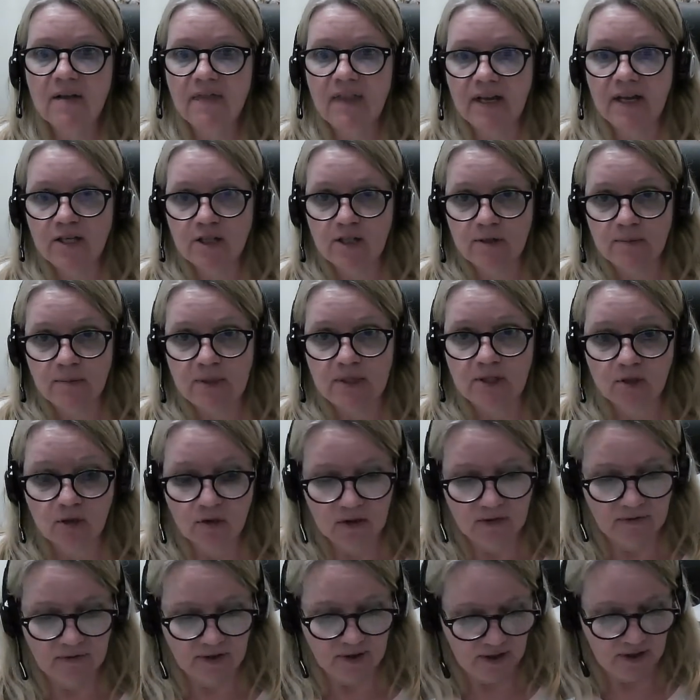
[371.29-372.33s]
That should be two
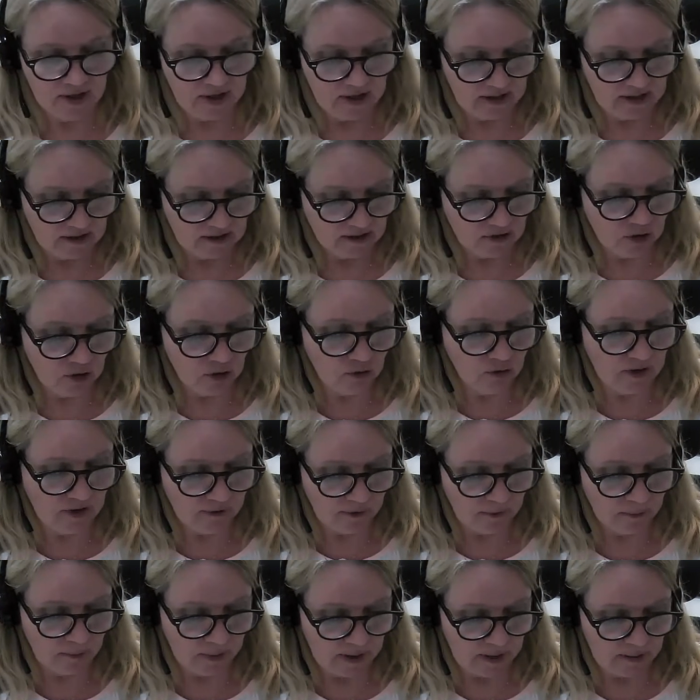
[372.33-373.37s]
different things, two
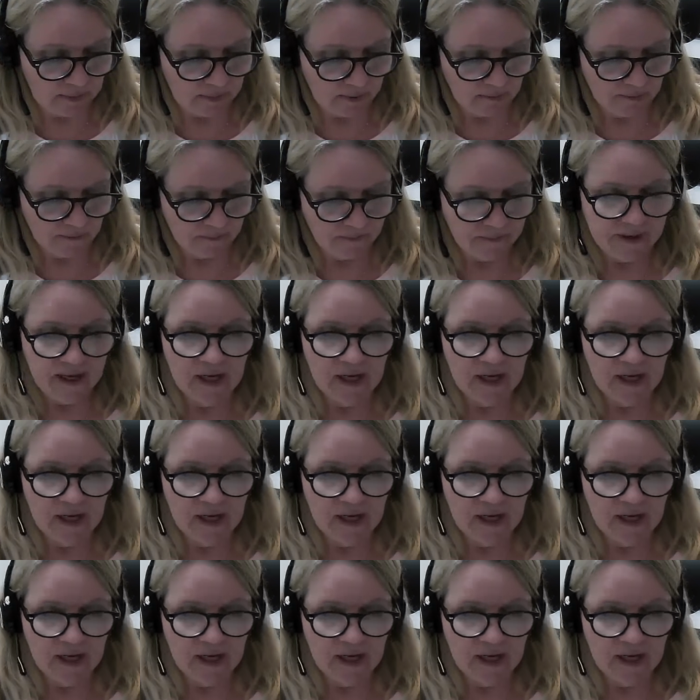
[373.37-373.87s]
different people.